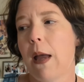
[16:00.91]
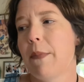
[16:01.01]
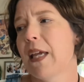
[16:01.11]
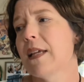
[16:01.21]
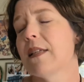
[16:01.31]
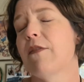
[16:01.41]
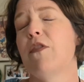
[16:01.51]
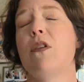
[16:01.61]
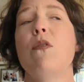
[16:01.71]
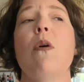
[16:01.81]
Because if
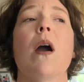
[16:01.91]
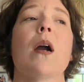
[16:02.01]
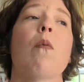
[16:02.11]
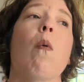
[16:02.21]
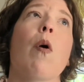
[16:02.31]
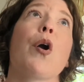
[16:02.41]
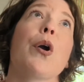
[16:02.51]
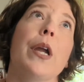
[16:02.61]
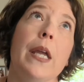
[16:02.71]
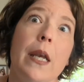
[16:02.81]
you are
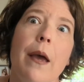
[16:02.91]
worried